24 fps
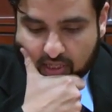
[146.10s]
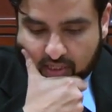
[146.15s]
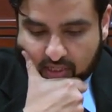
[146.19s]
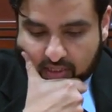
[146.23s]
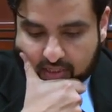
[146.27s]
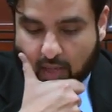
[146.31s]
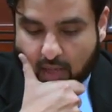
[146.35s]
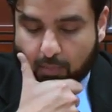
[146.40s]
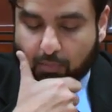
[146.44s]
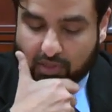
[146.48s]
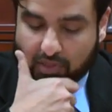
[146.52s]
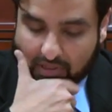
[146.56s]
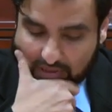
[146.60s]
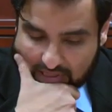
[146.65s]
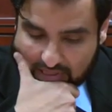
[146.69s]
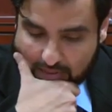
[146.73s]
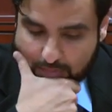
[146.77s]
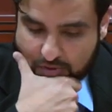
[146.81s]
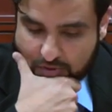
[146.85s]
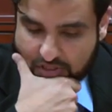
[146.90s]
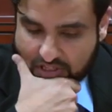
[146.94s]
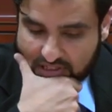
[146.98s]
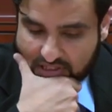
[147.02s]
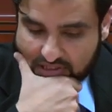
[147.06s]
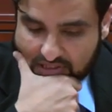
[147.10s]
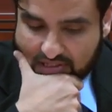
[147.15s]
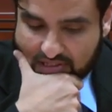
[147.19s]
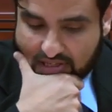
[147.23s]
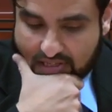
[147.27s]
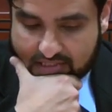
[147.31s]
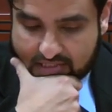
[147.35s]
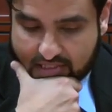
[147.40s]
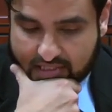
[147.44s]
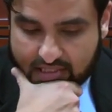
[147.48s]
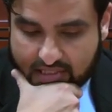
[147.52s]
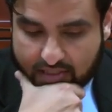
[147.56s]
It's apocalyptic,
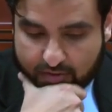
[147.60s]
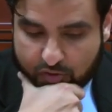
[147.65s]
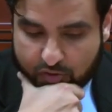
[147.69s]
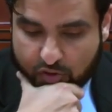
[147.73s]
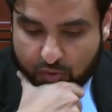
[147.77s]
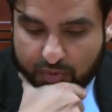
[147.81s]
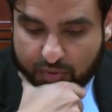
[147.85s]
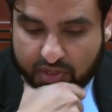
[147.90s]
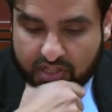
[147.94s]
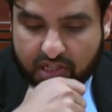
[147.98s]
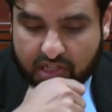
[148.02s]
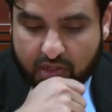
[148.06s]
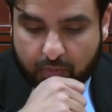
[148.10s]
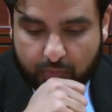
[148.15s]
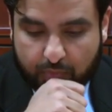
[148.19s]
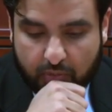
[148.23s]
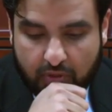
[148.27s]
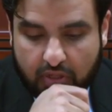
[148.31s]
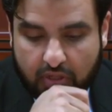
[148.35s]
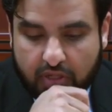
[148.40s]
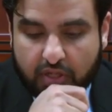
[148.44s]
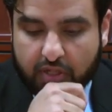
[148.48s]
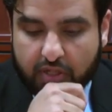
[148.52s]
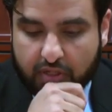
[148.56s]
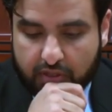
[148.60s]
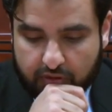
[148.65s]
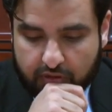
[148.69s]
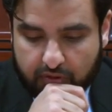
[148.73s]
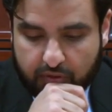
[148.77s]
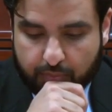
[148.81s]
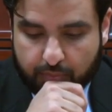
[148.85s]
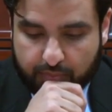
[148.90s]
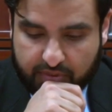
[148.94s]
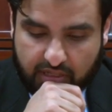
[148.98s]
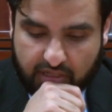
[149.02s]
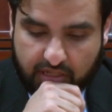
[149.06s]
as it gives immediate
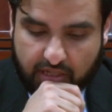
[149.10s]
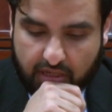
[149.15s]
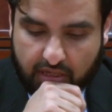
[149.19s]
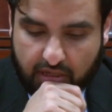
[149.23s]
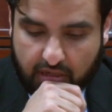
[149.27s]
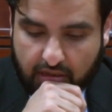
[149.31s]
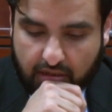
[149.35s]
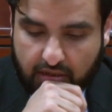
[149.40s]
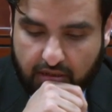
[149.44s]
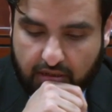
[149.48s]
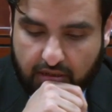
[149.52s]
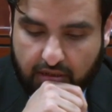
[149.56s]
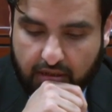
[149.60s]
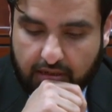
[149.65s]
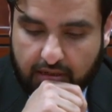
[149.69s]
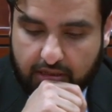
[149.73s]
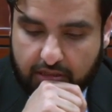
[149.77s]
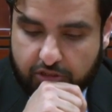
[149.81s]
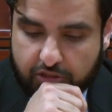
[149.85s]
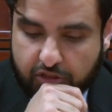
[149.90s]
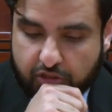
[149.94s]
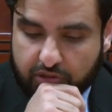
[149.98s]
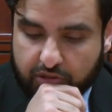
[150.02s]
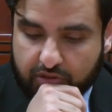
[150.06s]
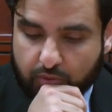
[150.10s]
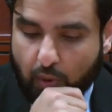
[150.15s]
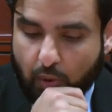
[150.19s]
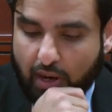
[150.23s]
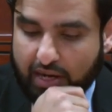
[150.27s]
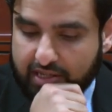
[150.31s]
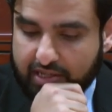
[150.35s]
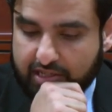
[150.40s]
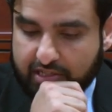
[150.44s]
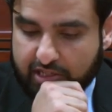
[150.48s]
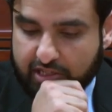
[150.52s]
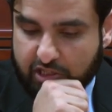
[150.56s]
political meaning to the
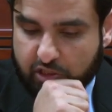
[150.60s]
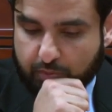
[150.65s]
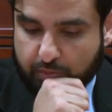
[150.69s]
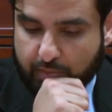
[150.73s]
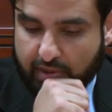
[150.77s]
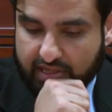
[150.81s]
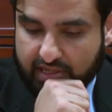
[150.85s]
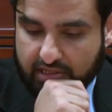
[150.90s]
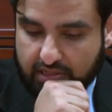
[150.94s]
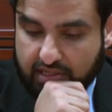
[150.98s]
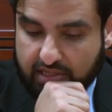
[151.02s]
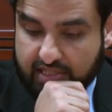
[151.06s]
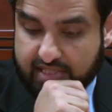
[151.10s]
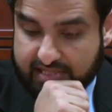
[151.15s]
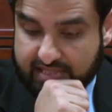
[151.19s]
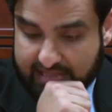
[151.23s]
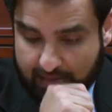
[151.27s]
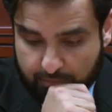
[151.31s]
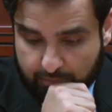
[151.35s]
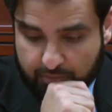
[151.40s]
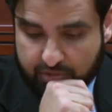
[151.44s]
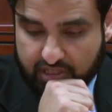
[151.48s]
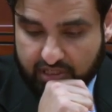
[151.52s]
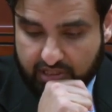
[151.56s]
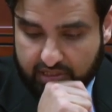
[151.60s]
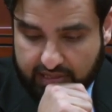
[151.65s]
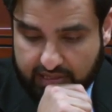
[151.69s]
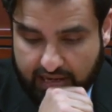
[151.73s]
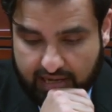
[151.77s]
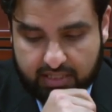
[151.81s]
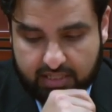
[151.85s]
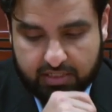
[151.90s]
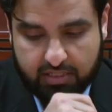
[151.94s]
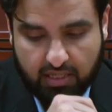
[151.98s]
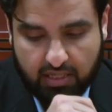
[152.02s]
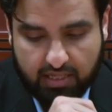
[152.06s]
widely accepted
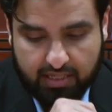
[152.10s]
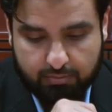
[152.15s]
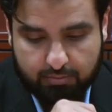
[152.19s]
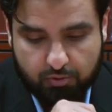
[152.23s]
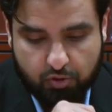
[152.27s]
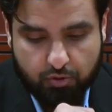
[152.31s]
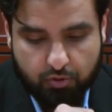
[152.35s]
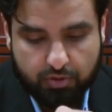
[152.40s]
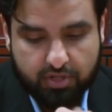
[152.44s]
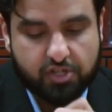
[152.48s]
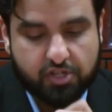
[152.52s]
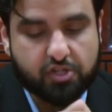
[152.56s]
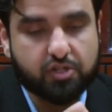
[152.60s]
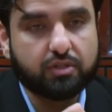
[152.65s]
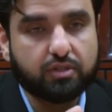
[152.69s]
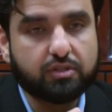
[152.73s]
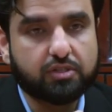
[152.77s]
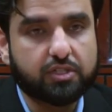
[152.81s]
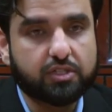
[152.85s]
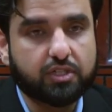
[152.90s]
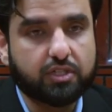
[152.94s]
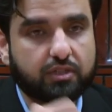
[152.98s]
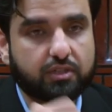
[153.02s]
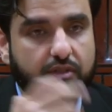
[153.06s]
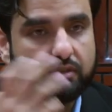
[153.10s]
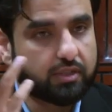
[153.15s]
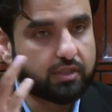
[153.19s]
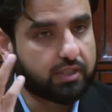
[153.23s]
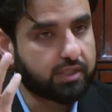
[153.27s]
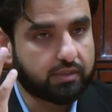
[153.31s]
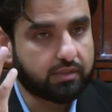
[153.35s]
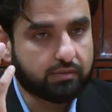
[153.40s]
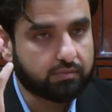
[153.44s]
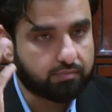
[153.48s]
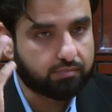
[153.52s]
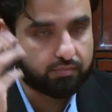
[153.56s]
end times traditions
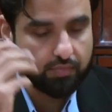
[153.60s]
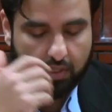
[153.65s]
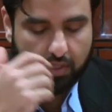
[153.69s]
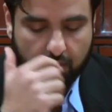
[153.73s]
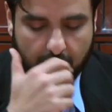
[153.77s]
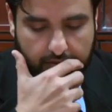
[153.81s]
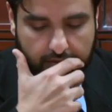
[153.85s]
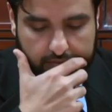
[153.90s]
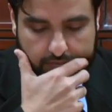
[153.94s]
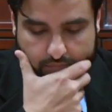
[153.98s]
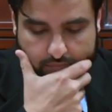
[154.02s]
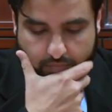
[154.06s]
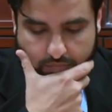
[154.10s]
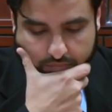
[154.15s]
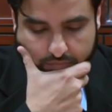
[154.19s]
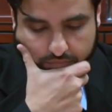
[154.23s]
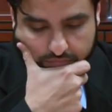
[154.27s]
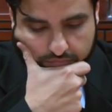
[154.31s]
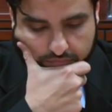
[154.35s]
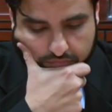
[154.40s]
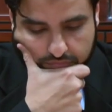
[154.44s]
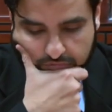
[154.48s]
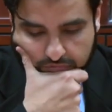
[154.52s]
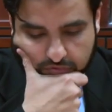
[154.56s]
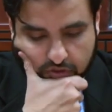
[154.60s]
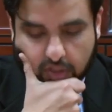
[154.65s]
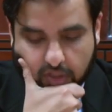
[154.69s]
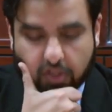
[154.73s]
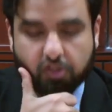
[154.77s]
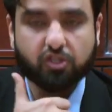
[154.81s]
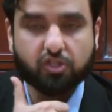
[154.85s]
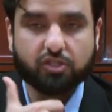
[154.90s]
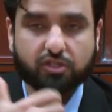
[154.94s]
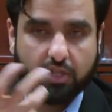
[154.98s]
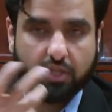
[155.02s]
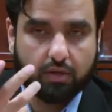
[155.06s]
in
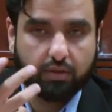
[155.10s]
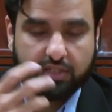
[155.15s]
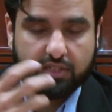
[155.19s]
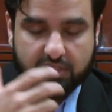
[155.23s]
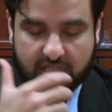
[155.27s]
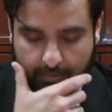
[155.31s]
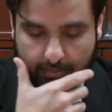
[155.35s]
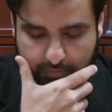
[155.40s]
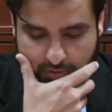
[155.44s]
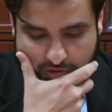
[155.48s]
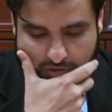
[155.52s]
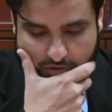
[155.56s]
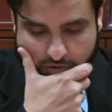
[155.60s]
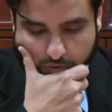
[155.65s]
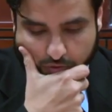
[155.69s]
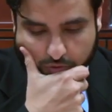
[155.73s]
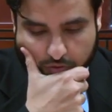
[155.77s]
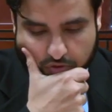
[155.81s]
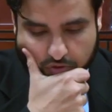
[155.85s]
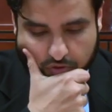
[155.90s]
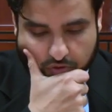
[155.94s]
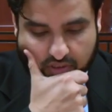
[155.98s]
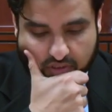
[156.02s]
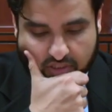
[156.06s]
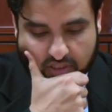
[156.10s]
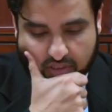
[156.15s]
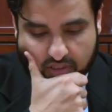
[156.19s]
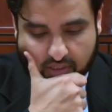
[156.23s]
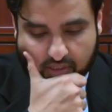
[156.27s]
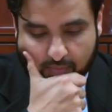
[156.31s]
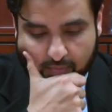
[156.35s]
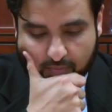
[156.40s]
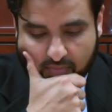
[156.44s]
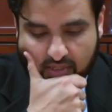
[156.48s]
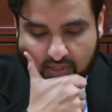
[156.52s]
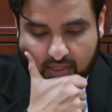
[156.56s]
traditions that are accepted in old Sunni
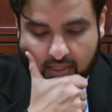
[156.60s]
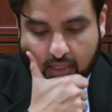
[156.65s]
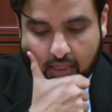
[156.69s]
Islam